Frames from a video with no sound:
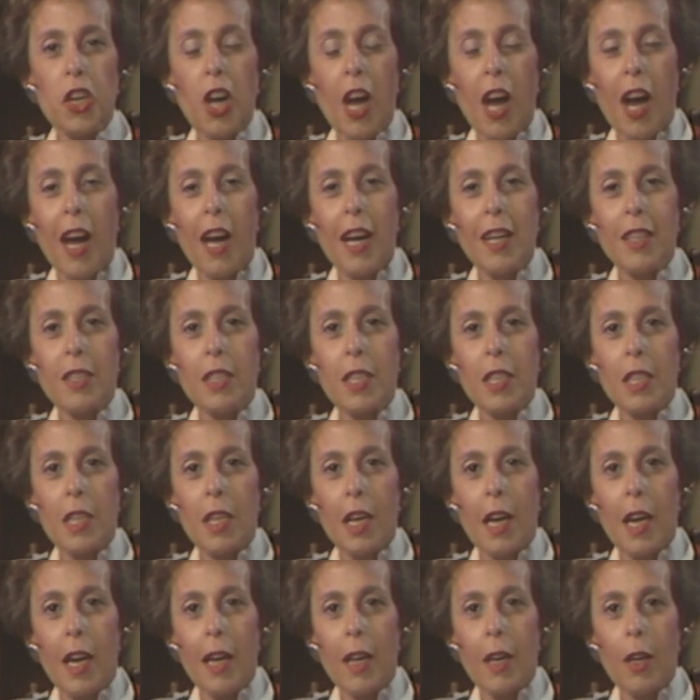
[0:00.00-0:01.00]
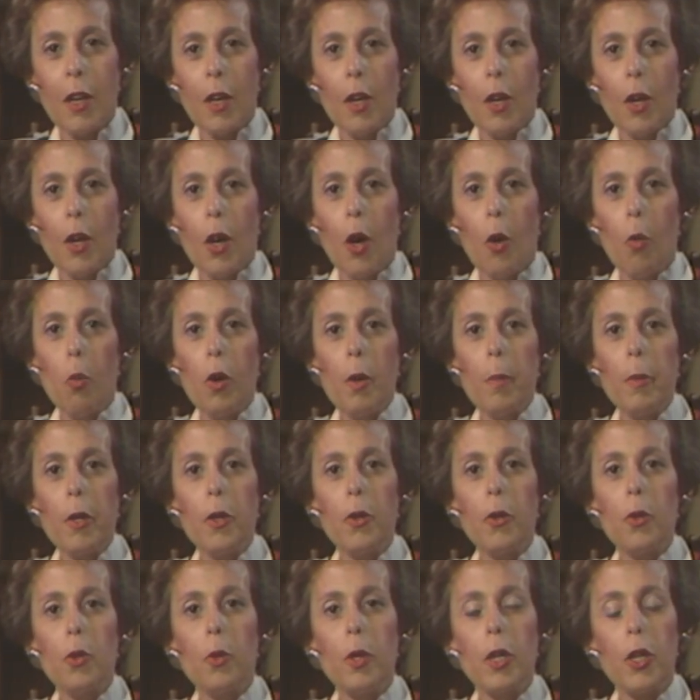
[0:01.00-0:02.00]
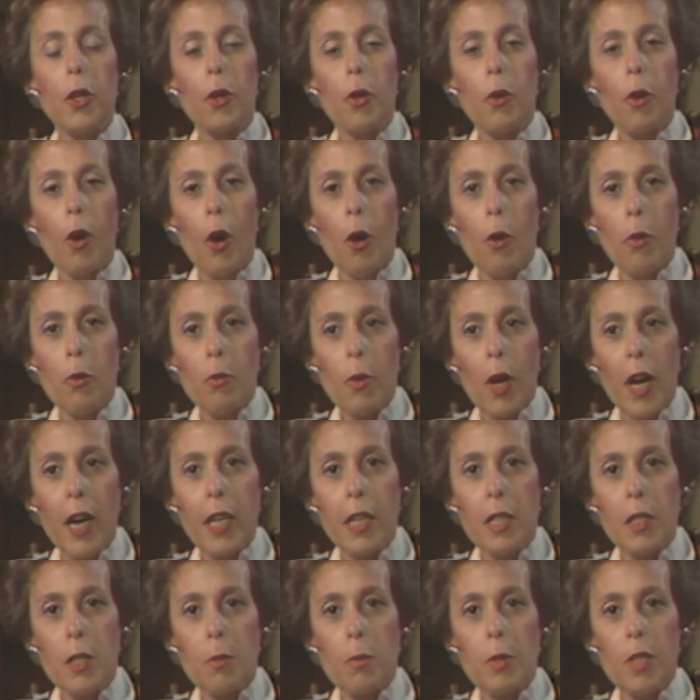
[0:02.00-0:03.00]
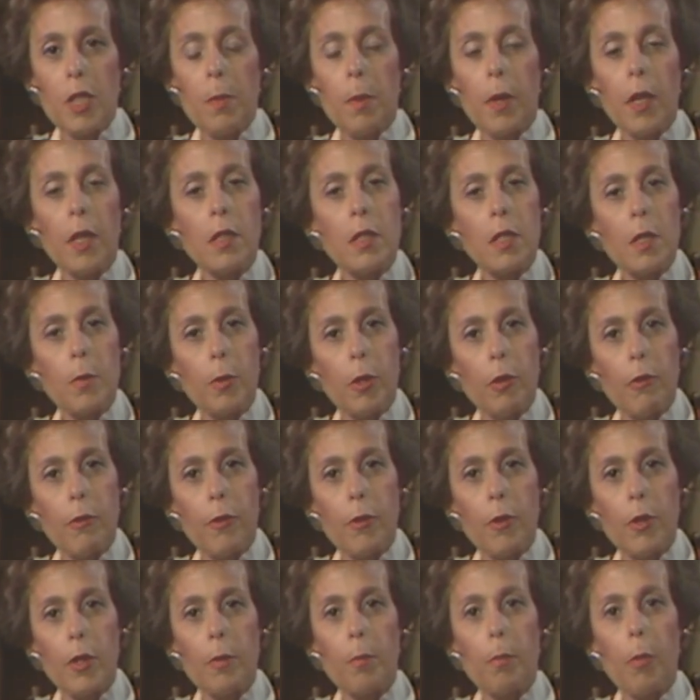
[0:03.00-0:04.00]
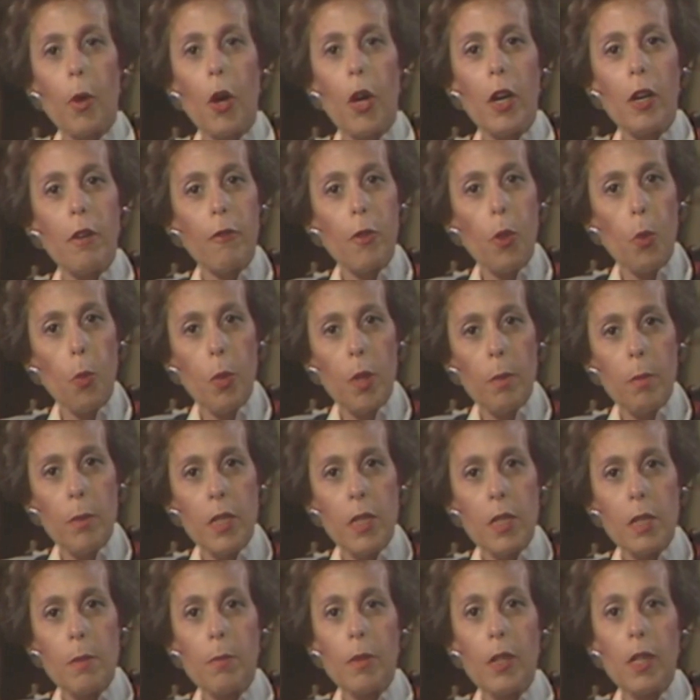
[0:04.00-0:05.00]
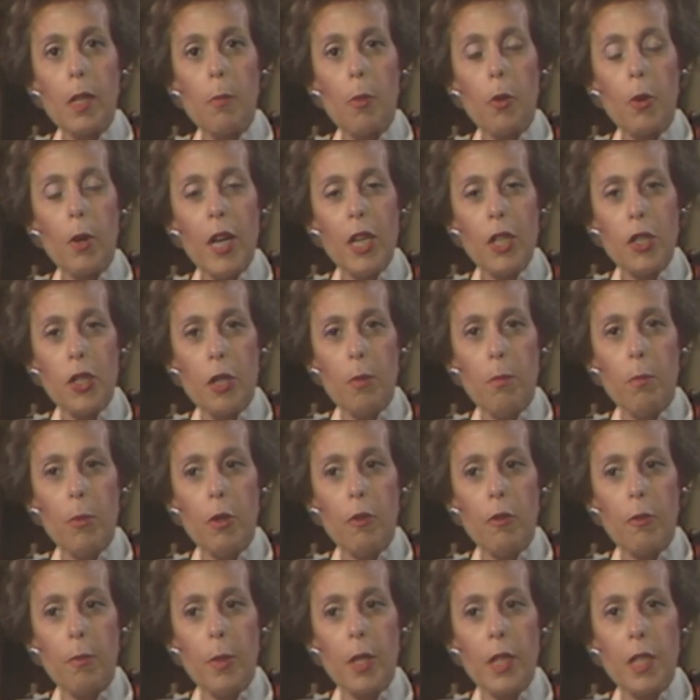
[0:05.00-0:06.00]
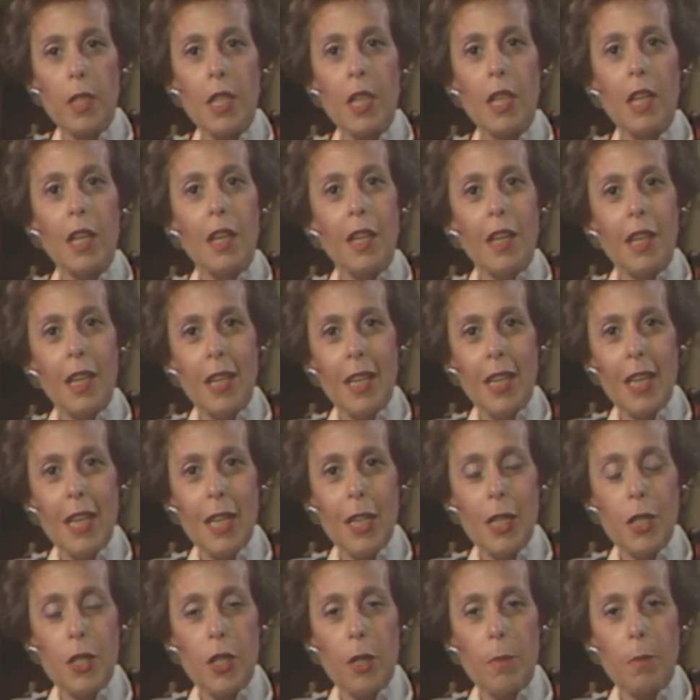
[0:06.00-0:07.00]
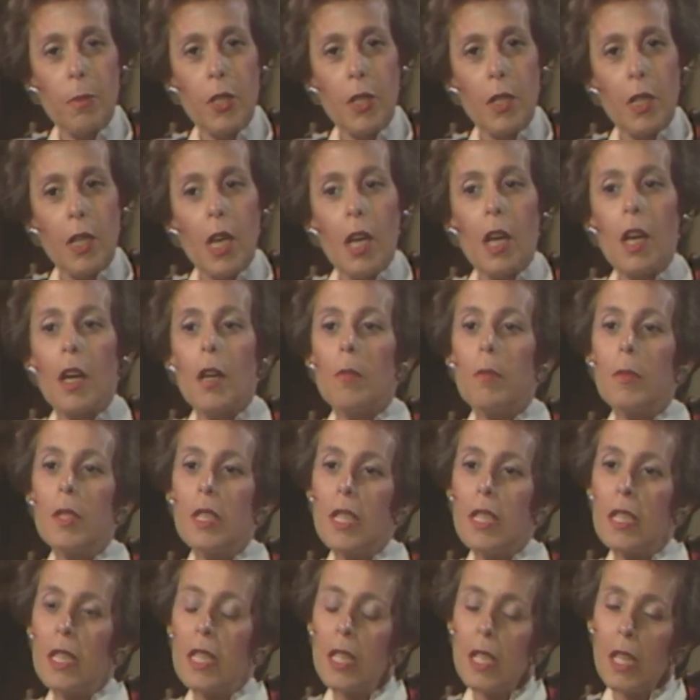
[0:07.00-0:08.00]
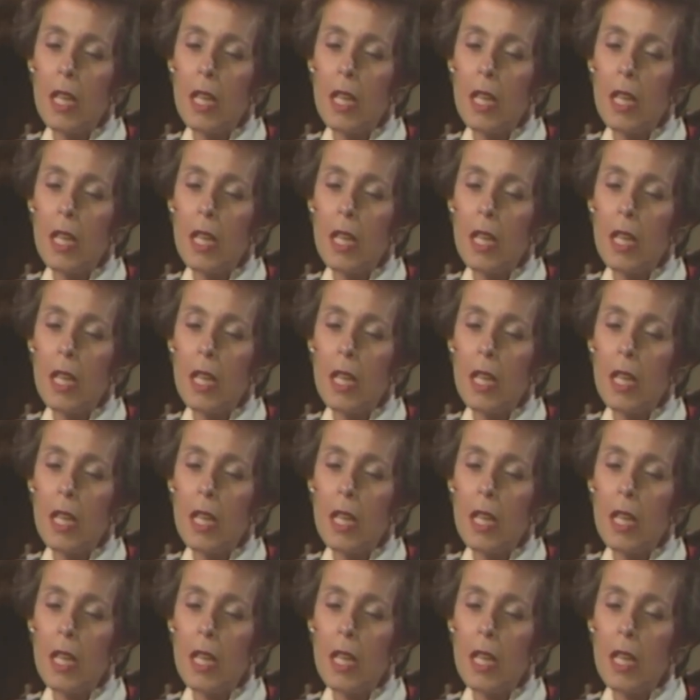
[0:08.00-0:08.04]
Jehan Sadat, a woman who in her own right is responsible for part of the women's liberation movement in Egypt. Mrs.